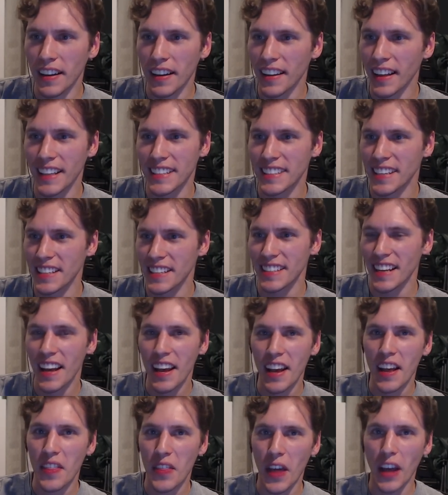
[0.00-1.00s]
that's just,
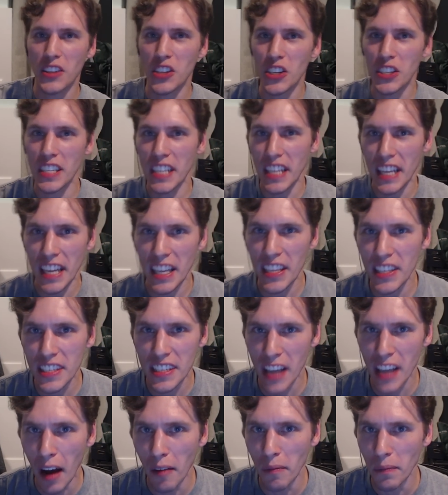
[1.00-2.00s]
that just is
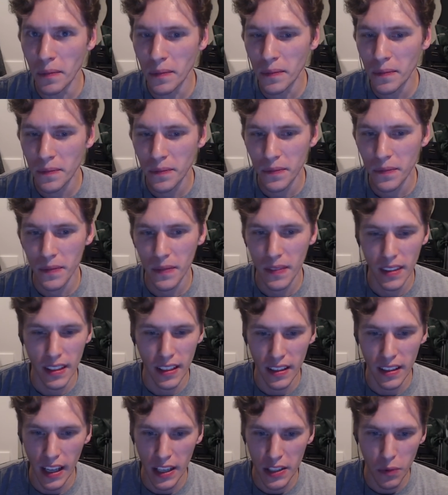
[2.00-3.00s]
dumb.
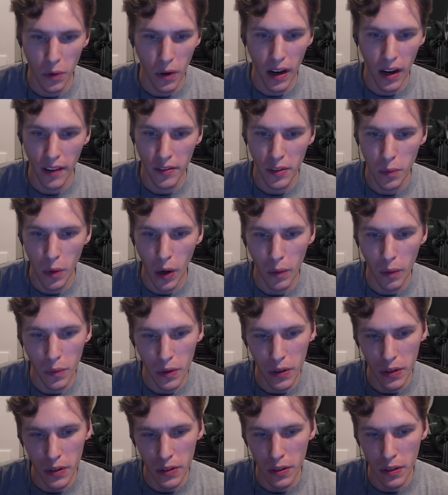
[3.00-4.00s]
And that's where I have the problem with
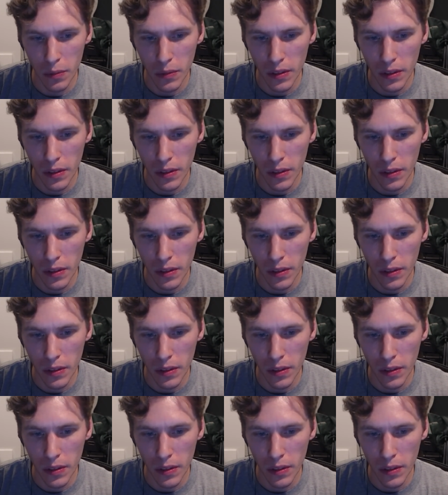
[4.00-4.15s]
YouTube.